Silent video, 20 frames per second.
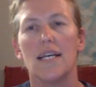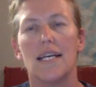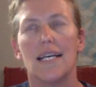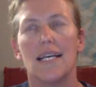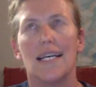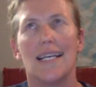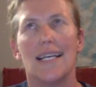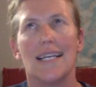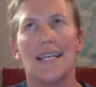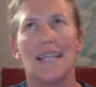
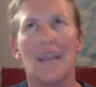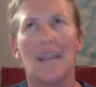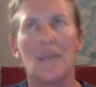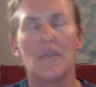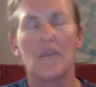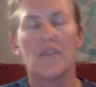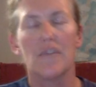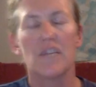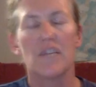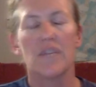number
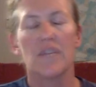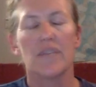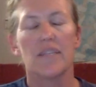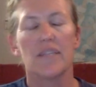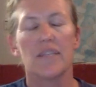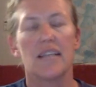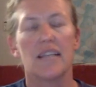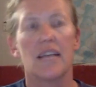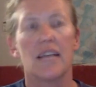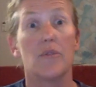of jumps in a
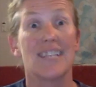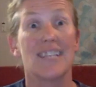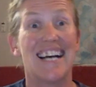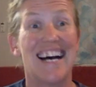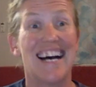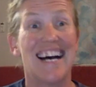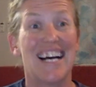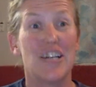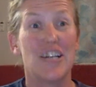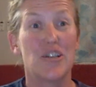day was
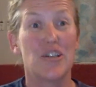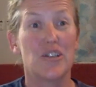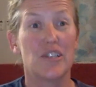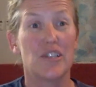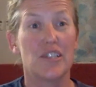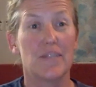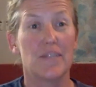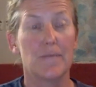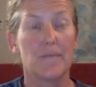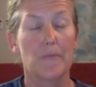100.
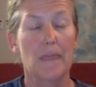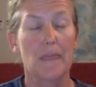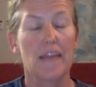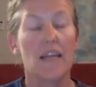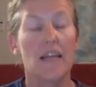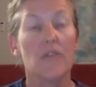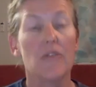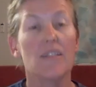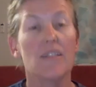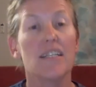And
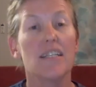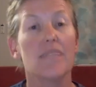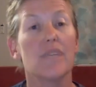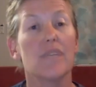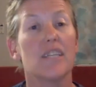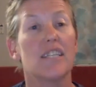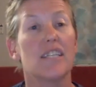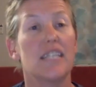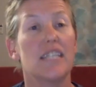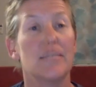that was done by
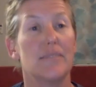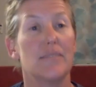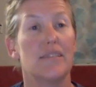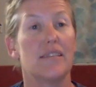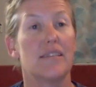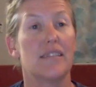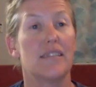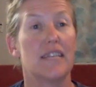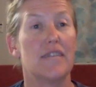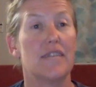Tim
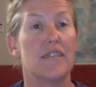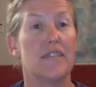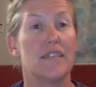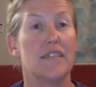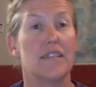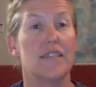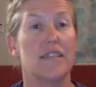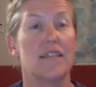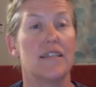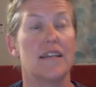
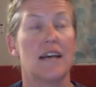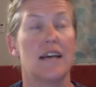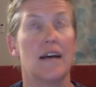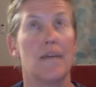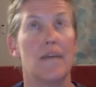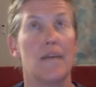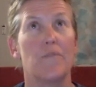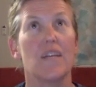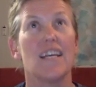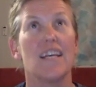Stevens.
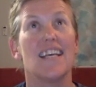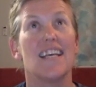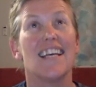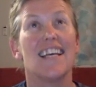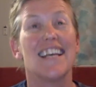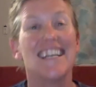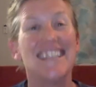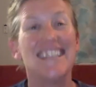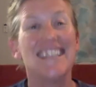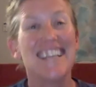
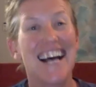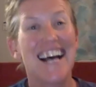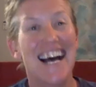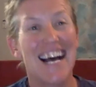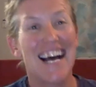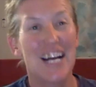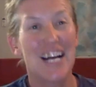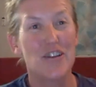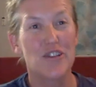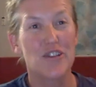He did
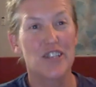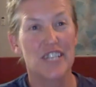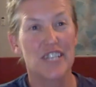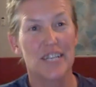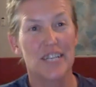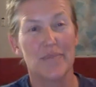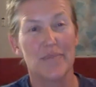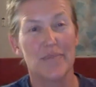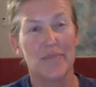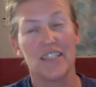100
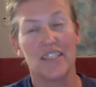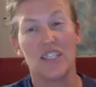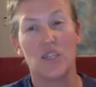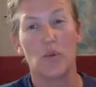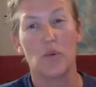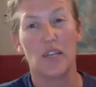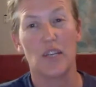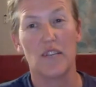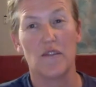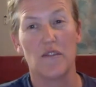jumps in
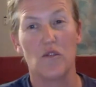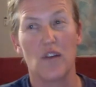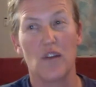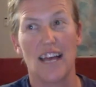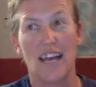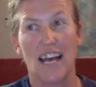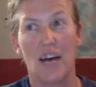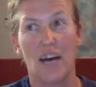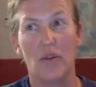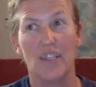24
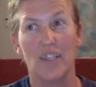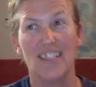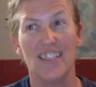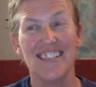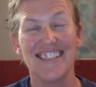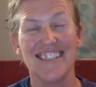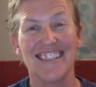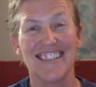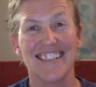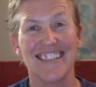
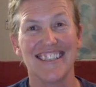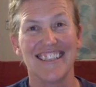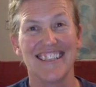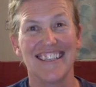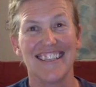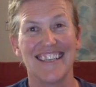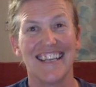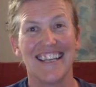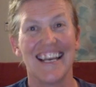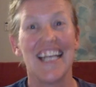hours
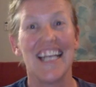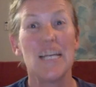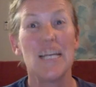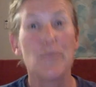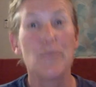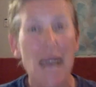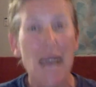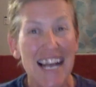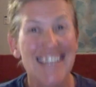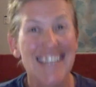and he
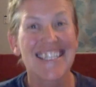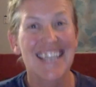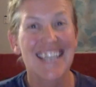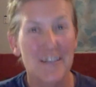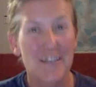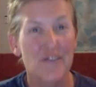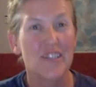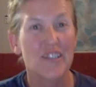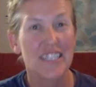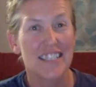packed
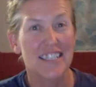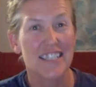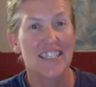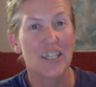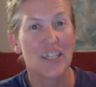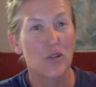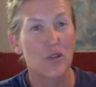every single